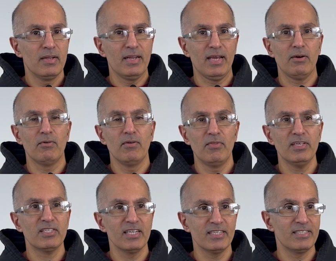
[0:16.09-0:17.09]
Now,
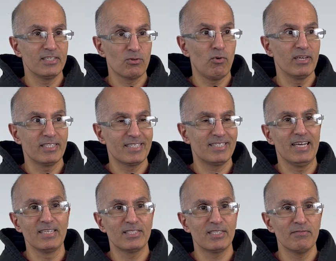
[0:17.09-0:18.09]
this list is quite
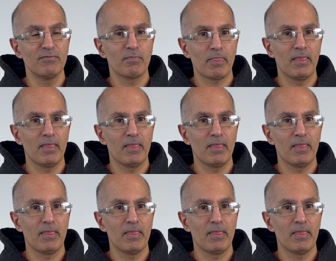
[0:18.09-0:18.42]
extensive.